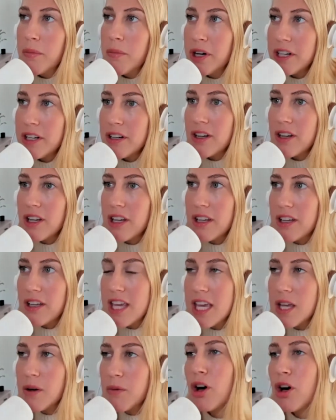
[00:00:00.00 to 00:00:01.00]
put
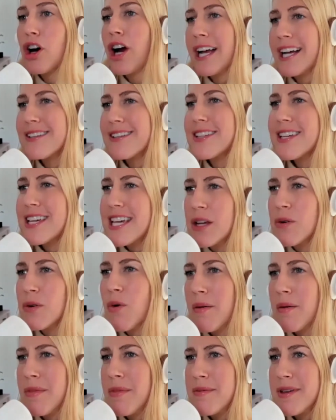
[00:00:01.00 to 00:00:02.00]
quinoa, or I guess
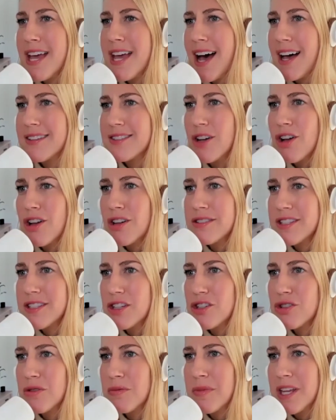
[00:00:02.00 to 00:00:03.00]
quinoa maybe has all
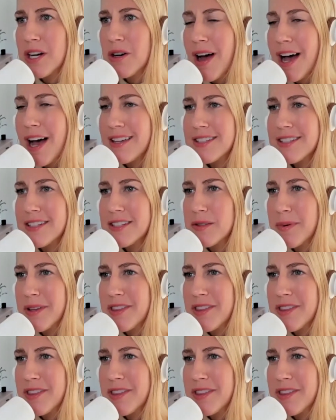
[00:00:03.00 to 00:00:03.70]
essential amino acids,